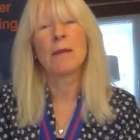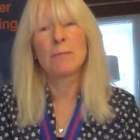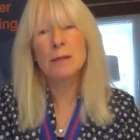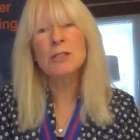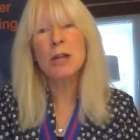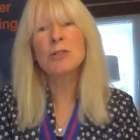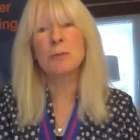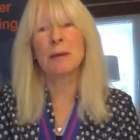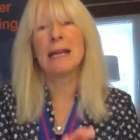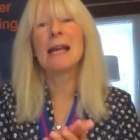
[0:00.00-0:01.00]
most
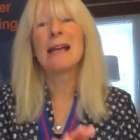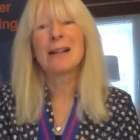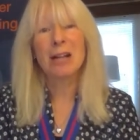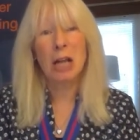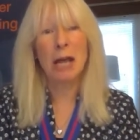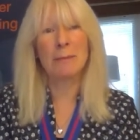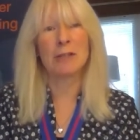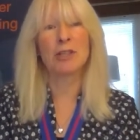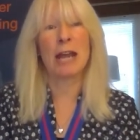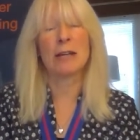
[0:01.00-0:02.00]
notably climate
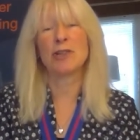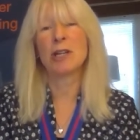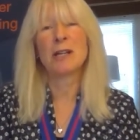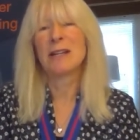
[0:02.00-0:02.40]
change.